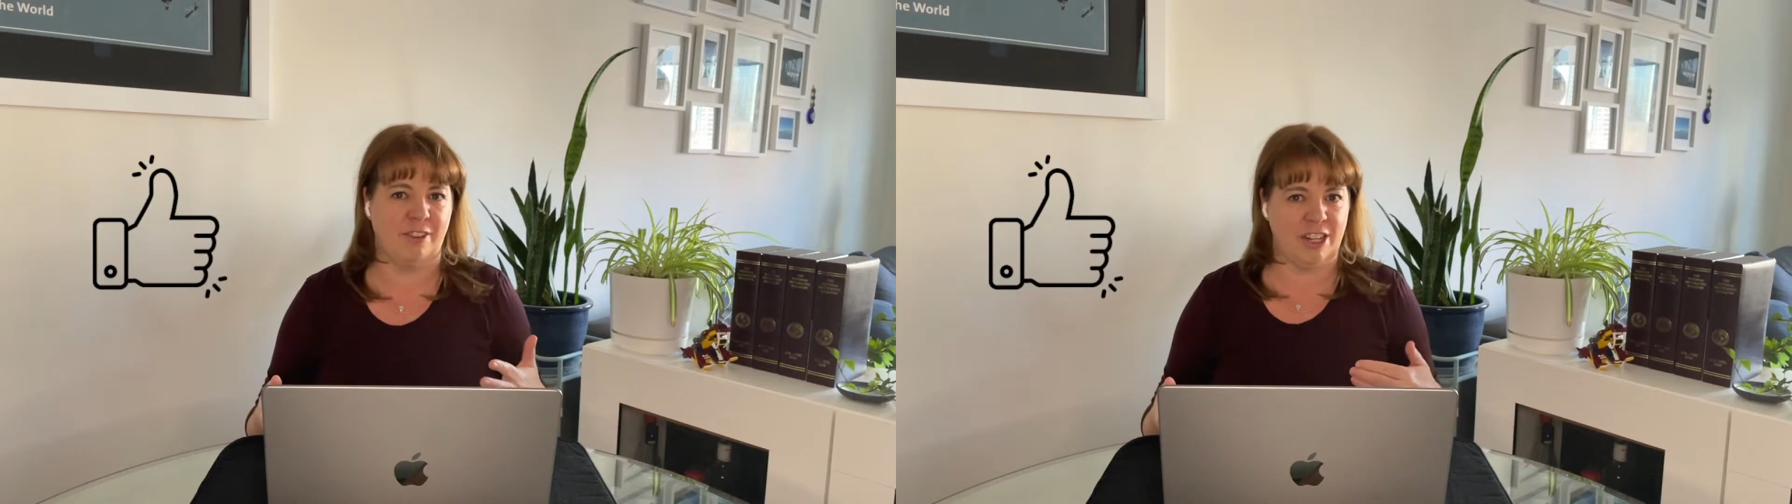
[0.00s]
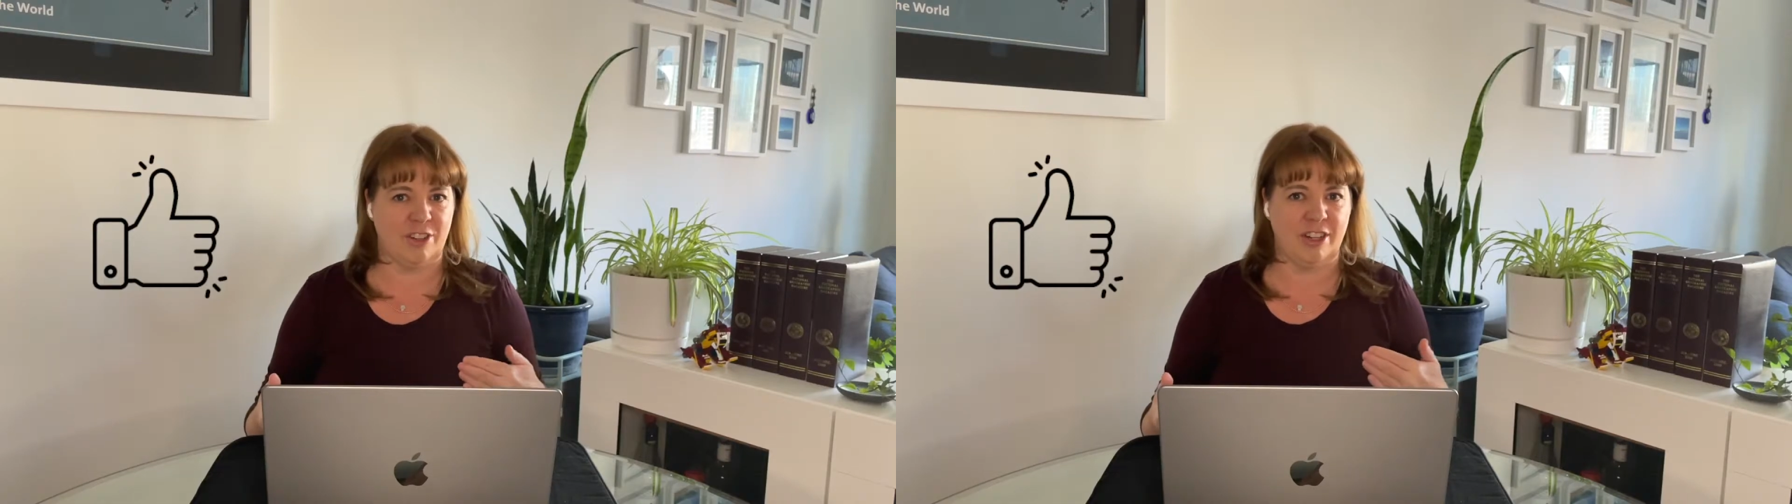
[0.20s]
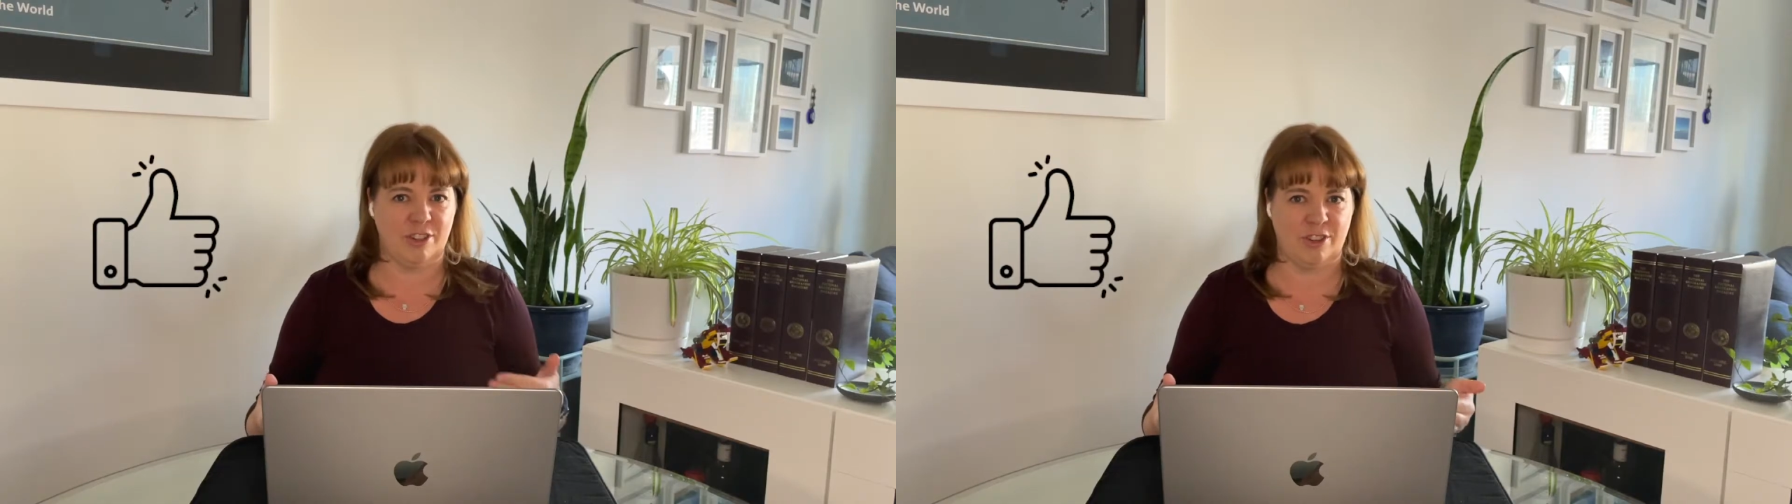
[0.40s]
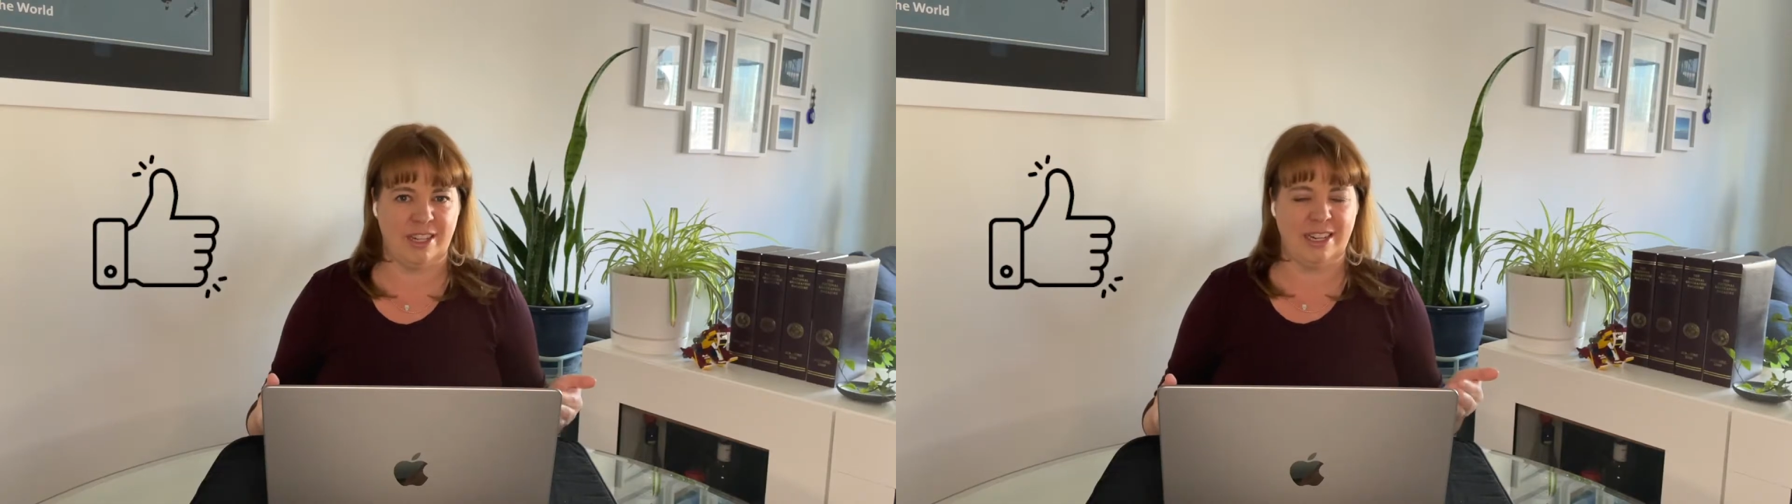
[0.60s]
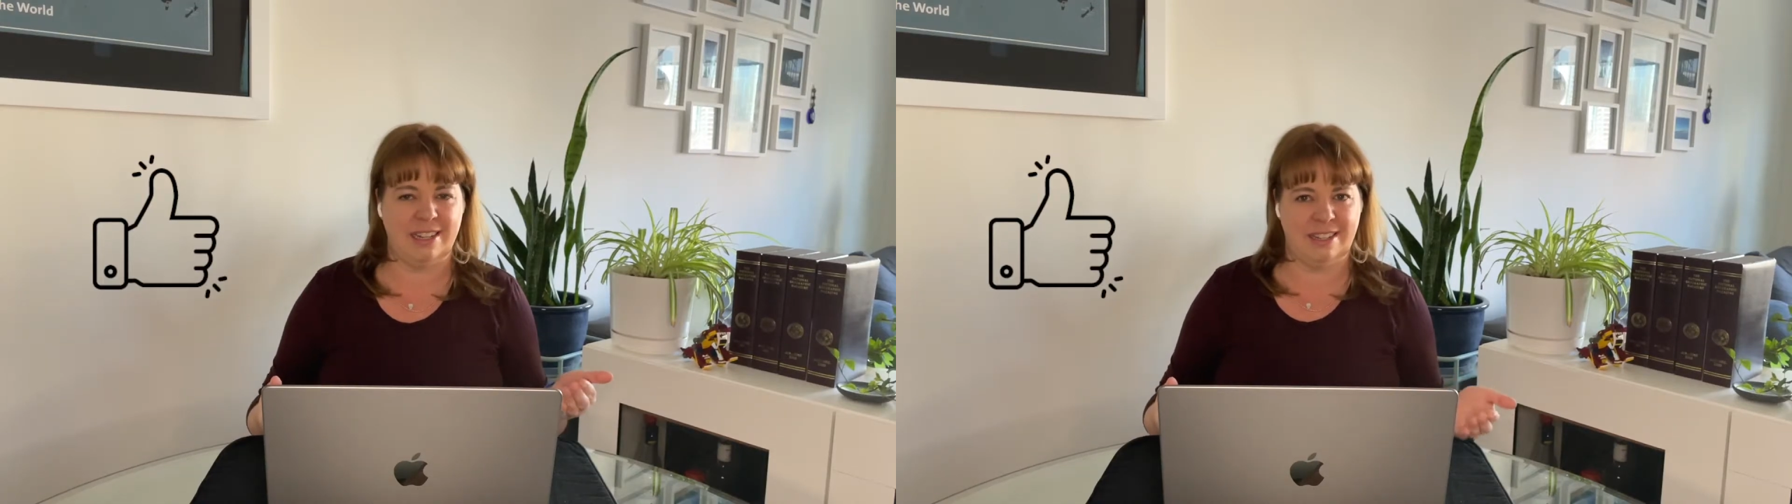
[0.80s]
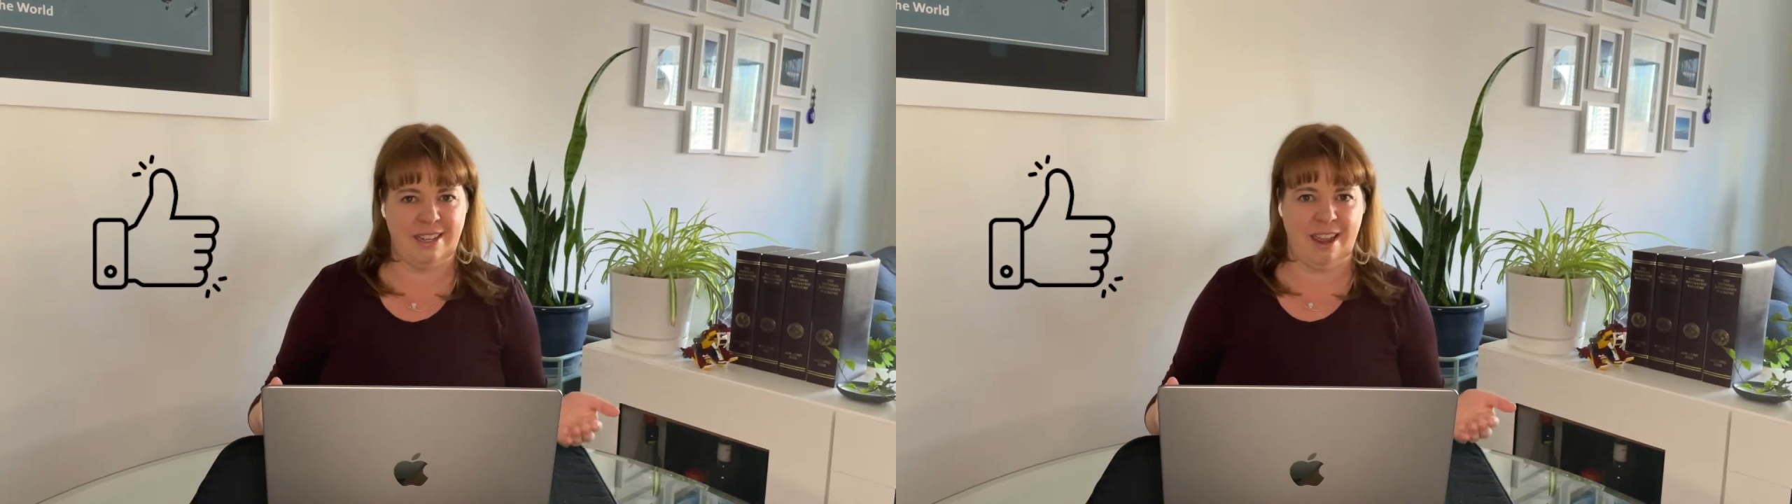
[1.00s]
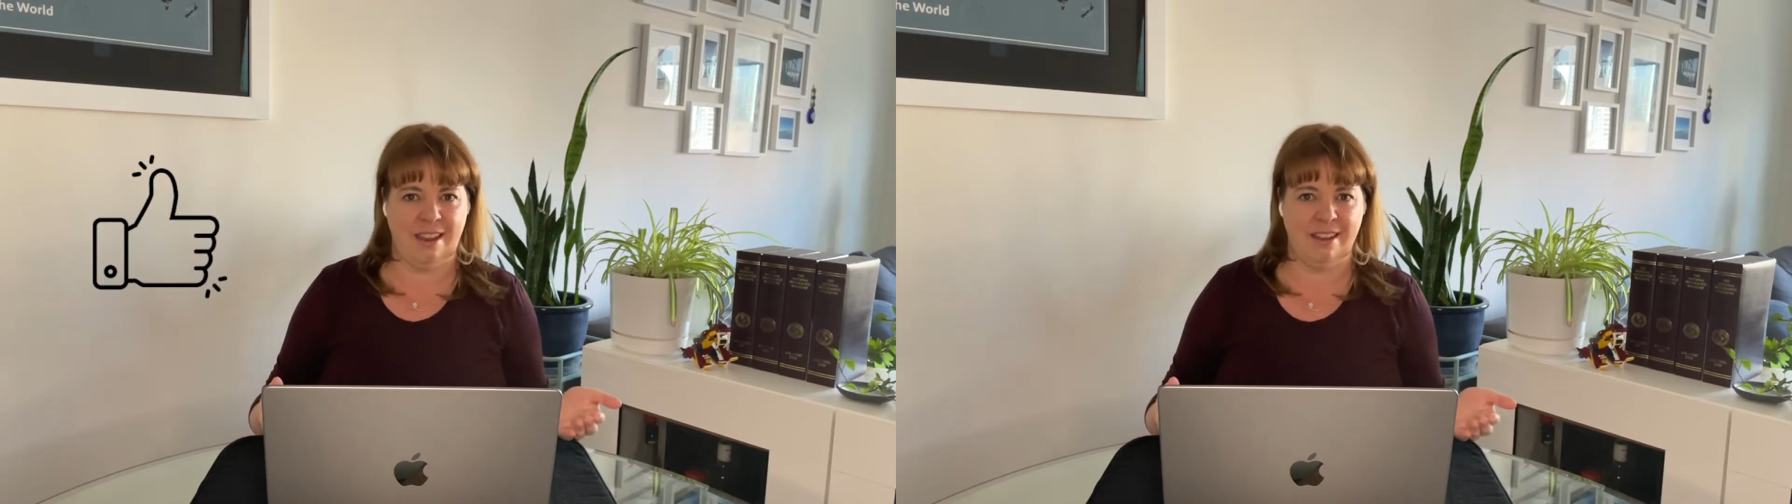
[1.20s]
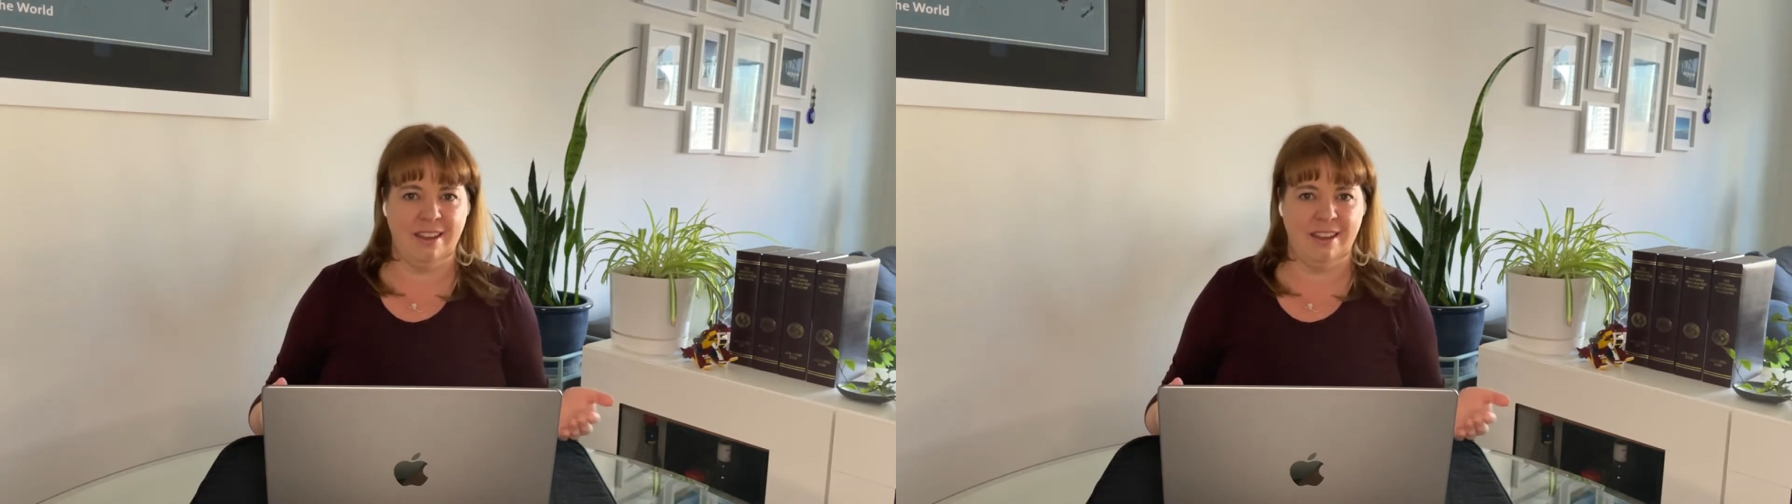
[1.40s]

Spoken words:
guys are interested in seeing.